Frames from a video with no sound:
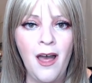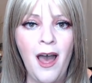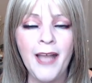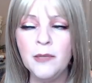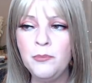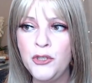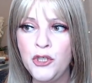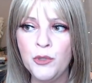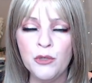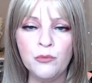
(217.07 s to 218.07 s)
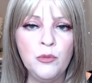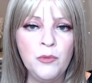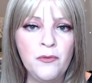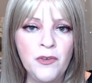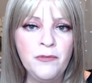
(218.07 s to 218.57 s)
I could put you in a room
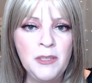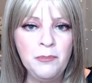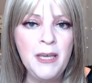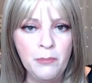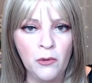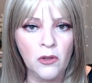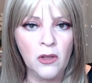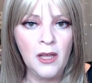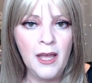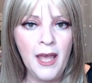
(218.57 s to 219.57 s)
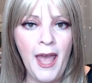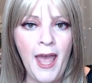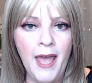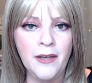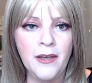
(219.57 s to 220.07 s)
with 50 people
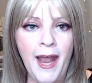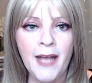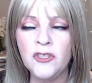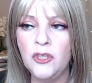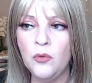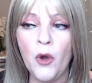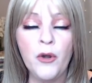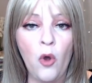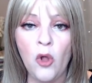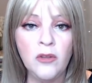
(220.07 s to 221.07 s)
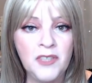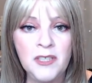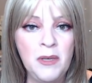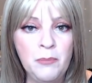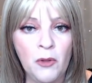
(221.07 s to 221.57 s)
and ask you, what are all of these
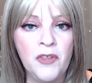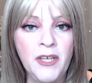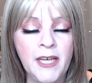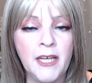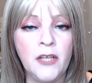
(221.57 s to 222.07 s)
people thinking?